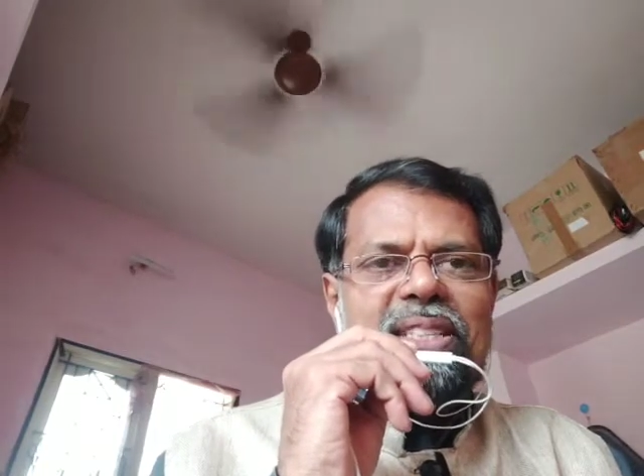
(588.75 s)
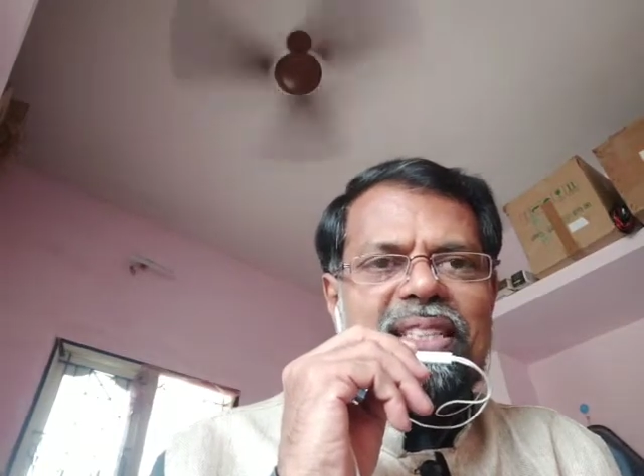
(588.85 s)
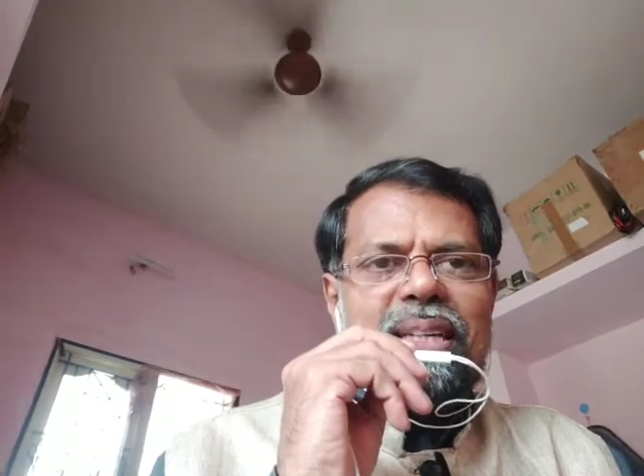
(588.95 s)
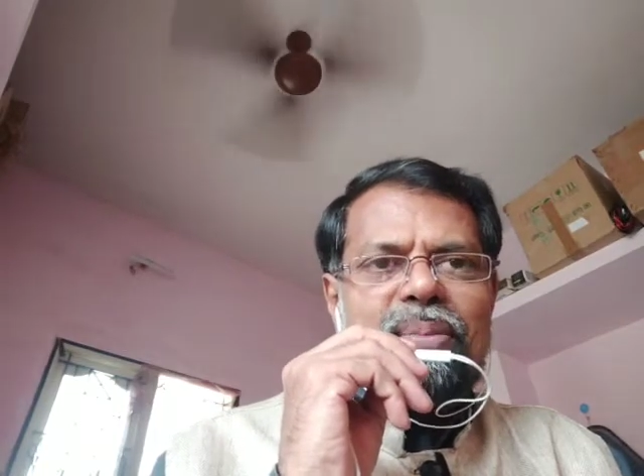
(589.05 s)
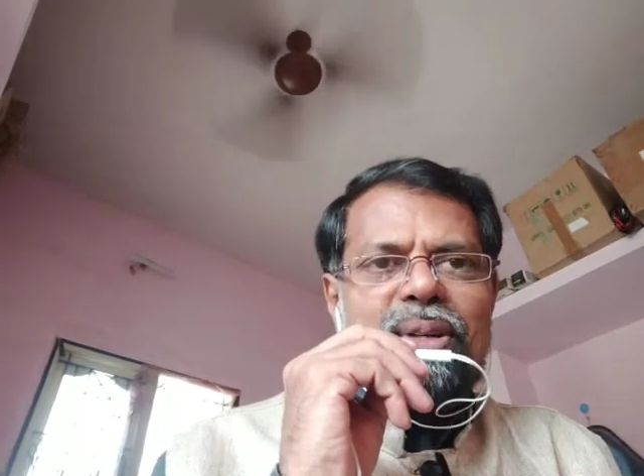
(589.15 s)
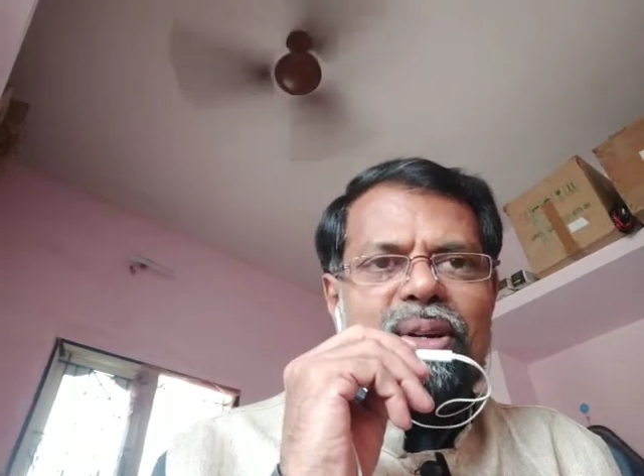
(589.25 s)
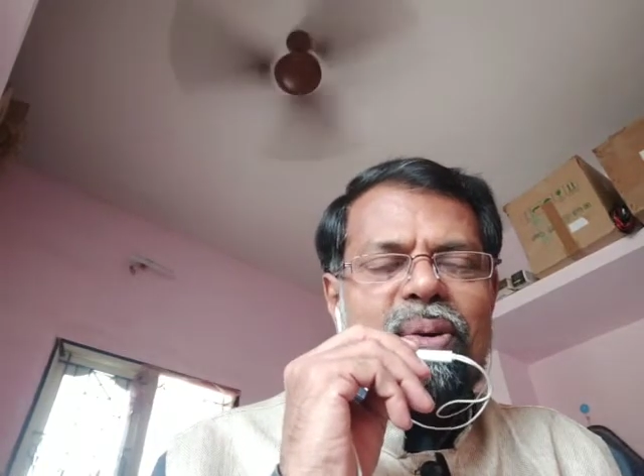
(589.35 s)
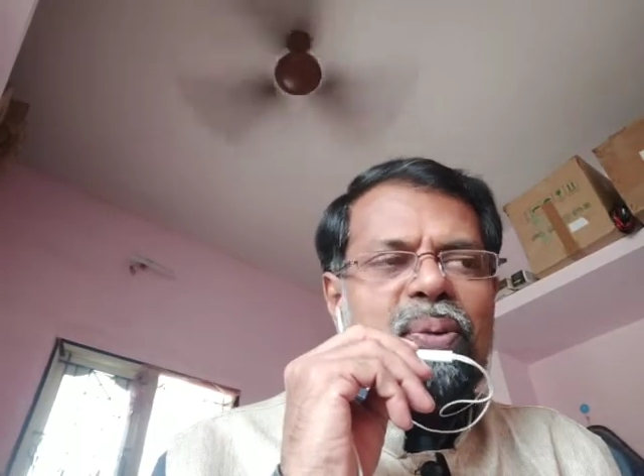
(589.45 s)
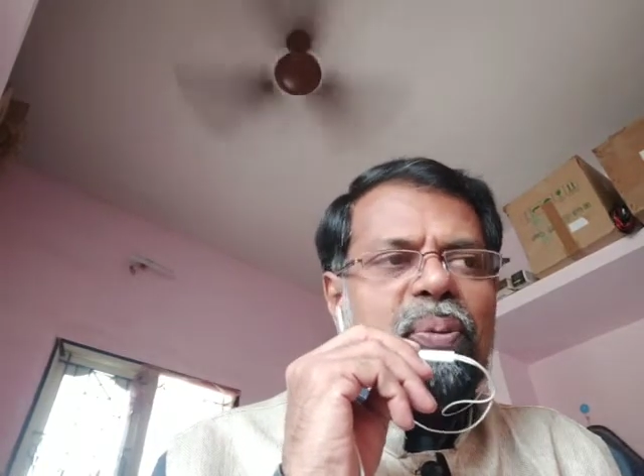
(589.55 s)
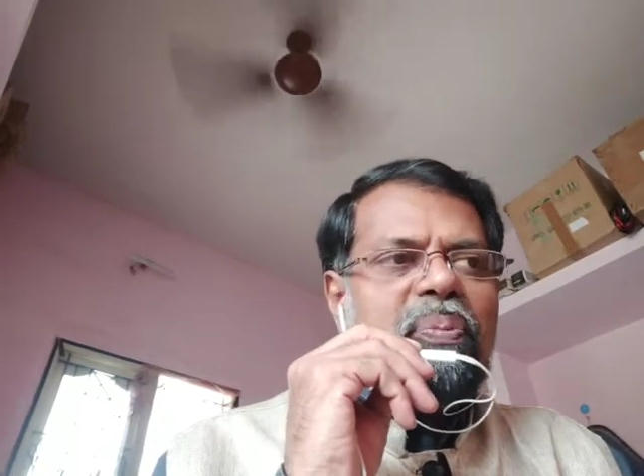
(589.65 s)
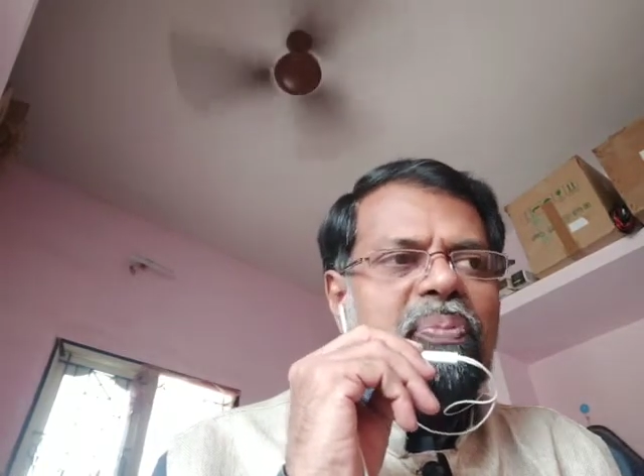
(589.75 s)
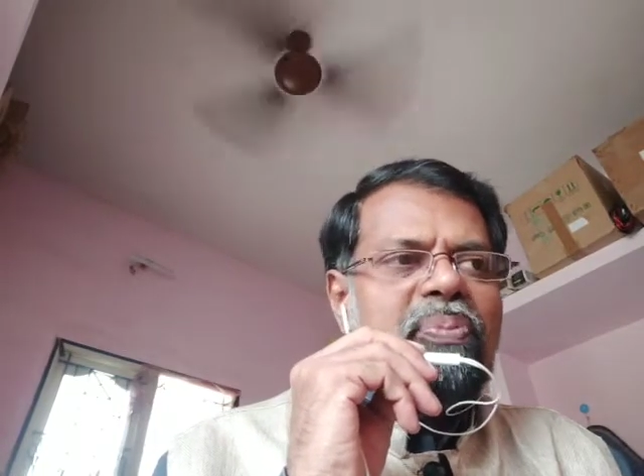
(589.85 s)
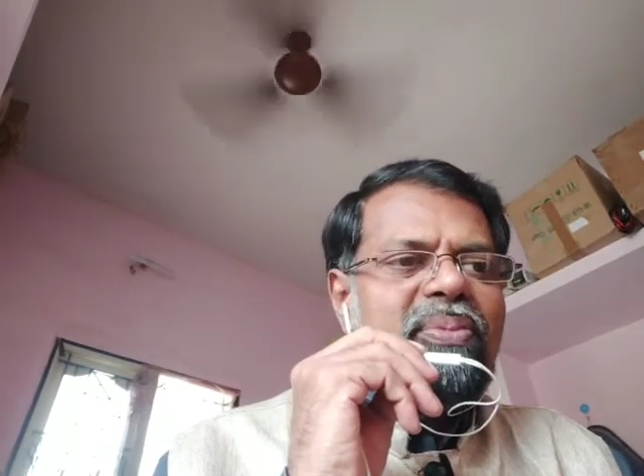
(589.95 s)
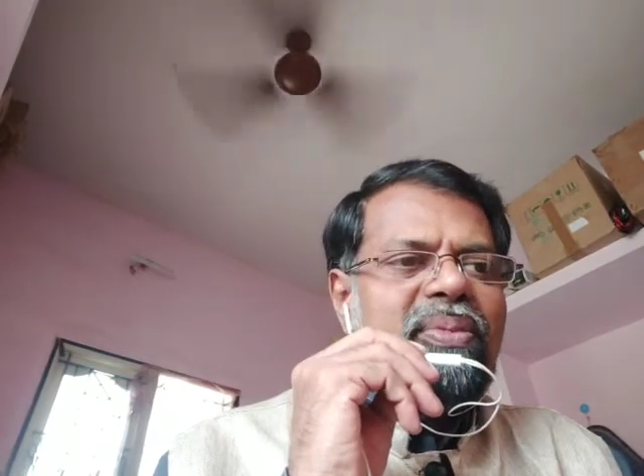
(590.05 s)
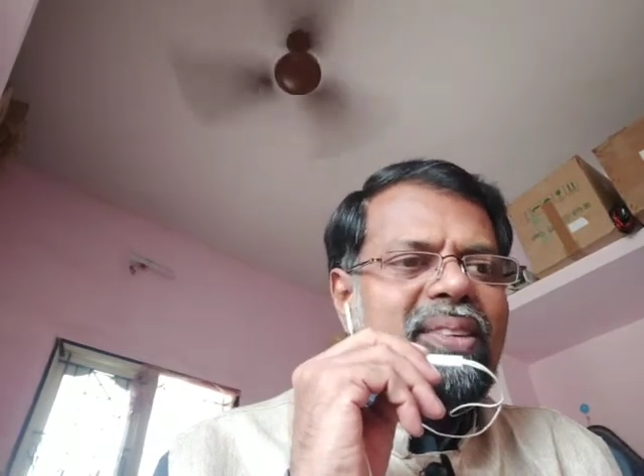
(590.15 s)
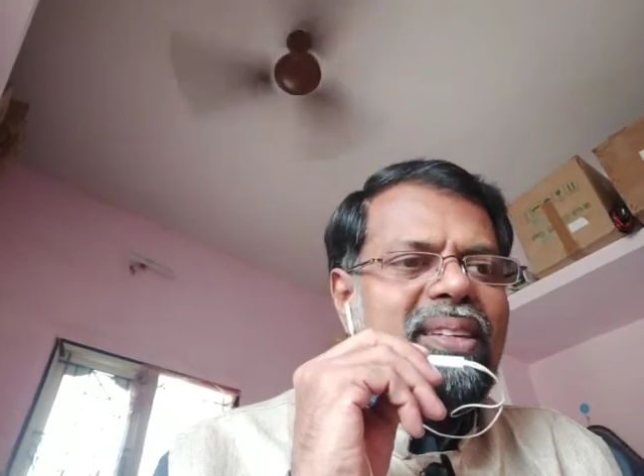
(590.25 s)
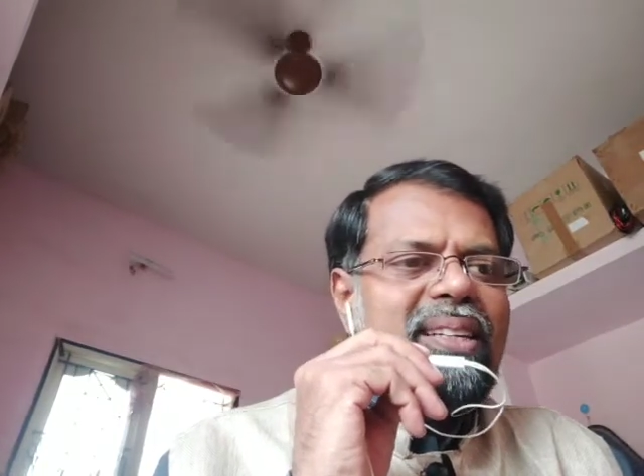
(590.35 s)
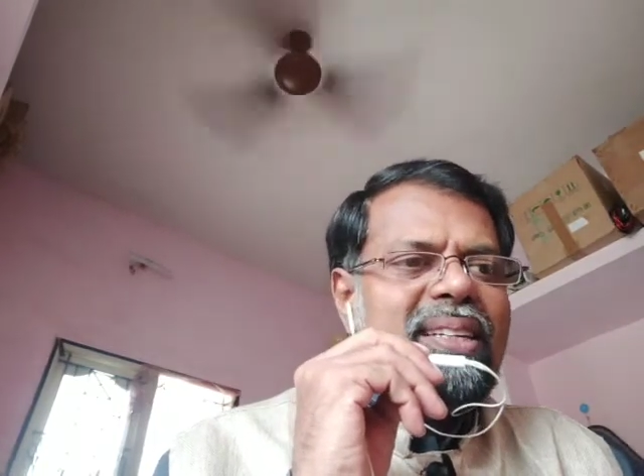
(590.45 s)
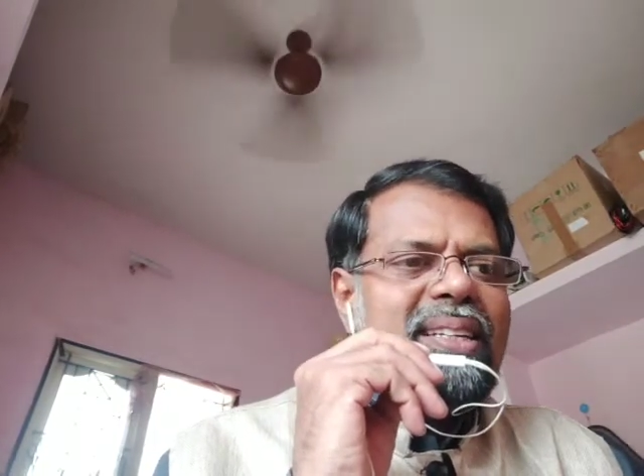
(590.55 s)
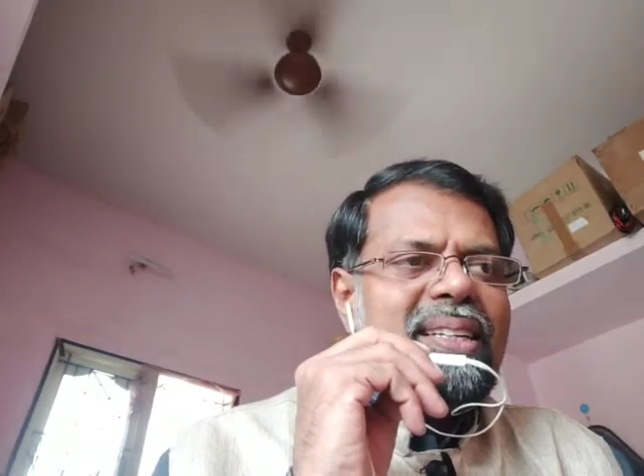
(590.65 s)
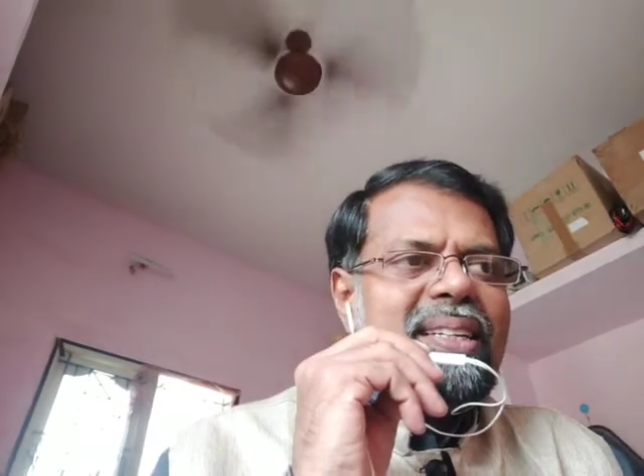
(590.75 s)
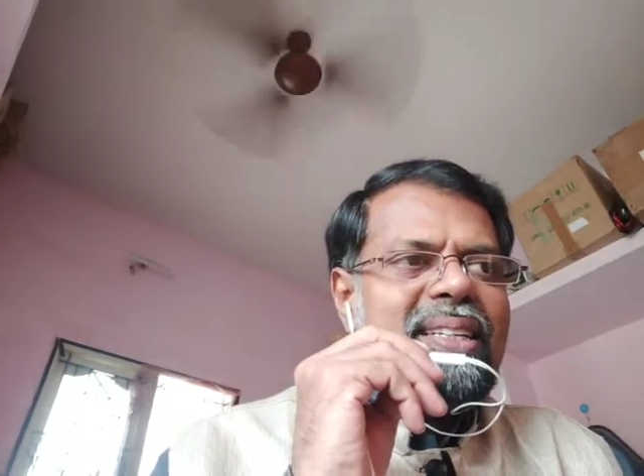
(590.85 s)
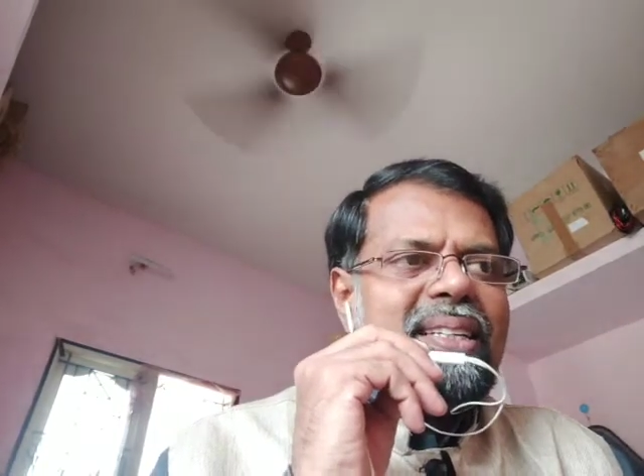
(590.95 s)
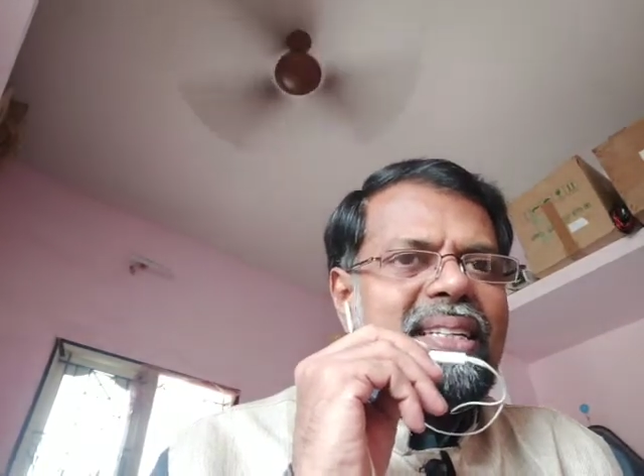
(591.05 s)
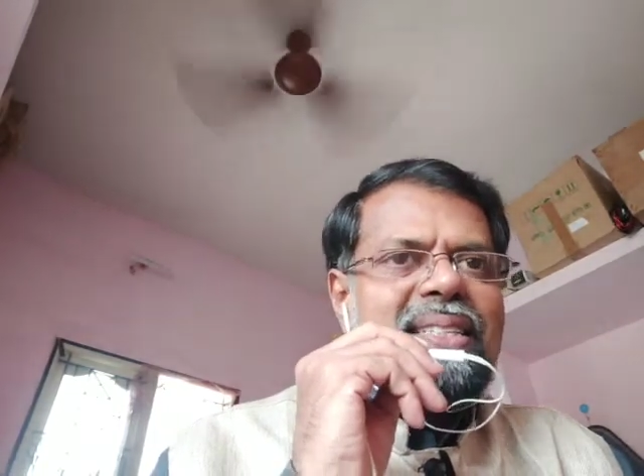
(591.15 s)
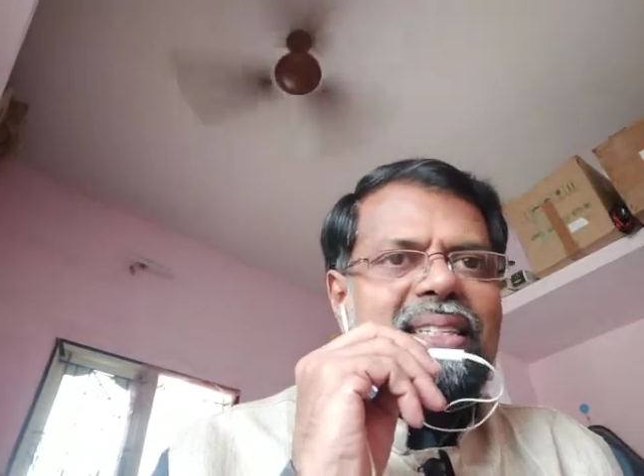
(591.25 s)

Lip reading: in Tamil Nadu. It